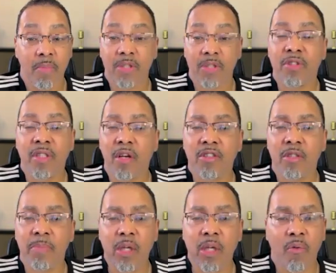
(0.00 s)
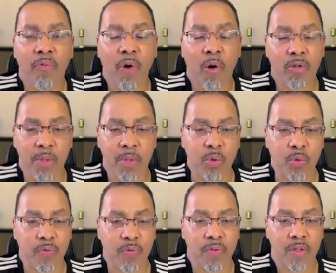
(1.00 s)
But you still should be going forward to
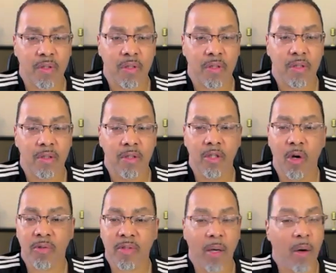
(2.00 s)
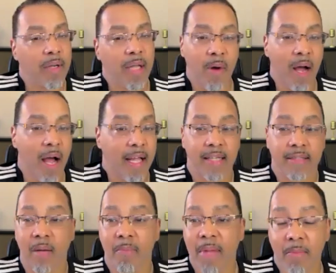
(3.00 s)
move. You don't say, okay, well, I
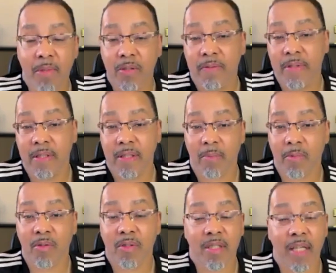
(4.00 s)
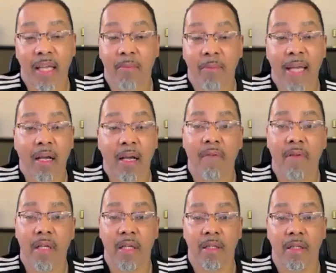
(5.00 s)
guess I'm not moving. I'm going to stay here and make
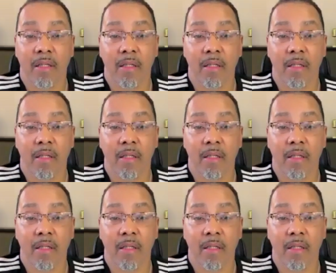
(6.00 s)
covenant.